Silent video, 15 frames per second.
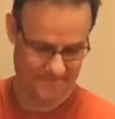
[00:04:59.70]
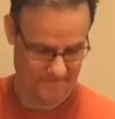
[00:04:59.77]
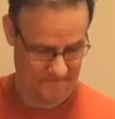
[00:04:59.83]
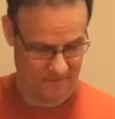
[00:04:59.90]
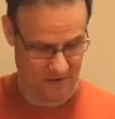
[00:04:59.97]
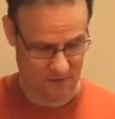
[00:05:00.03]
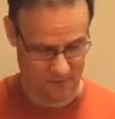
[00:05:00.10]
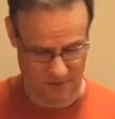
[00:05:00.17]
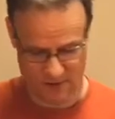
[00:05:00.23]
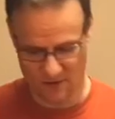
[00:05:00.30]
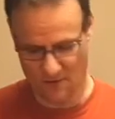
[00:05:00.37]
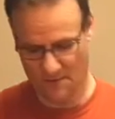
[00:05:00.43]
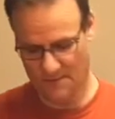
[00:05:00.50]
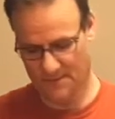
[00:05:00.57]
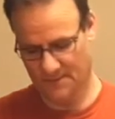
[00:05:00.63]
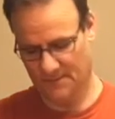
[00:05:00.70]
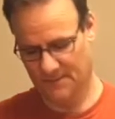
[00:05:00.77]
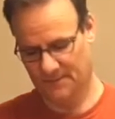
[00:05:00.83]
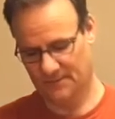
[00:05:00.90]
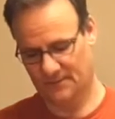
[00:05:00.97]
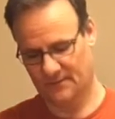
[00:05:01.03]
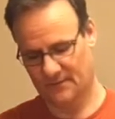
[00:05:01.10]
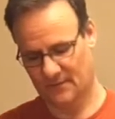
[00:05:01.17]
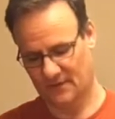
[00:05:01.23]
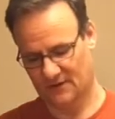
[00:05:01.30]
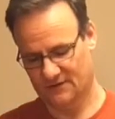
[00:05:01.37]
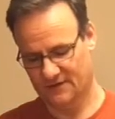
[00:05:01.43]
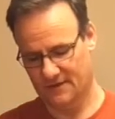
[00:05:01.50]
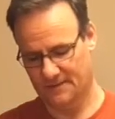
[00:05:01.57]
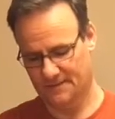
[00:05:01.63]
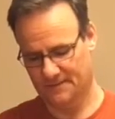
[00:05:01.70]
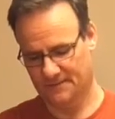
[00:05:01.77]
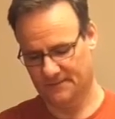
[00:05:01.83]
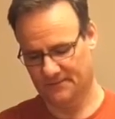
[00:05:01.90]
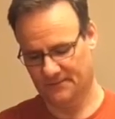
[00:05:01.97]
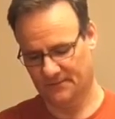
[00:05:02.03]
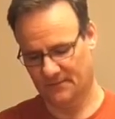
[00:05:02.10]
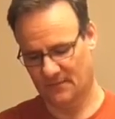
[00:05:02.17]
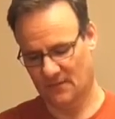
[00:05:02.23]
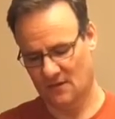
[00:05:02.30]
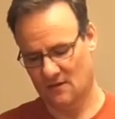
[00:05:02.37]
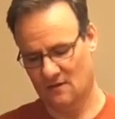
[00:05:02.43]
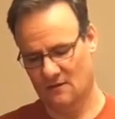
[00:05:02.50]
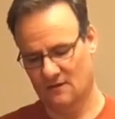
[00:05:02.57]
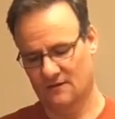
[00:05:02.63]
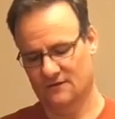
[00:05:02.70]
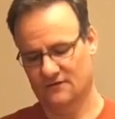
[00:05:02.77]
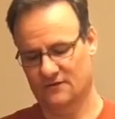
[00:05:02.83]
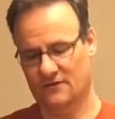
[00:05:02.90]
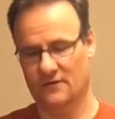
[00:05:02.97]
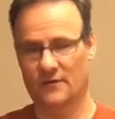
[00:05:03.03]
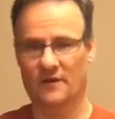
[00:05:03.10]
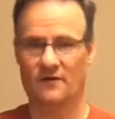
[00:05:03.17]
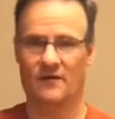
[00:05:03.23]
There we go. See? So there we go.